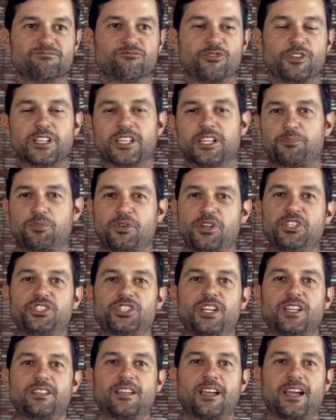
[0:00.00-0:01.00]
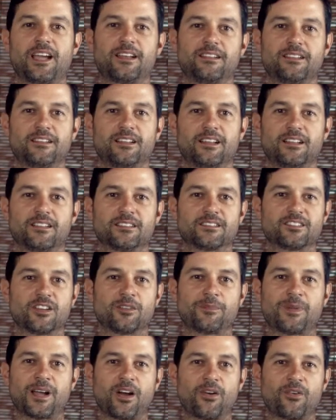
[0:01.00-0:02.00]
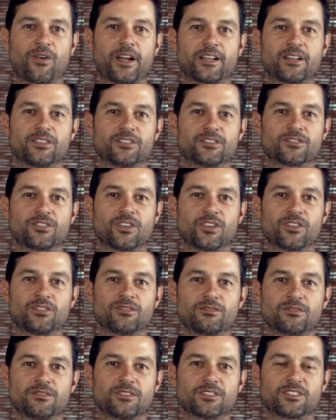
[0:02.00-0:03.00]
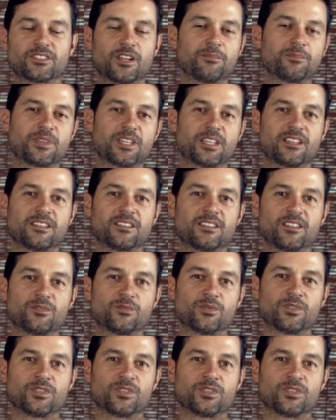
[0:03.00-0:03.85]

really appreciate that, and somehow I could start something that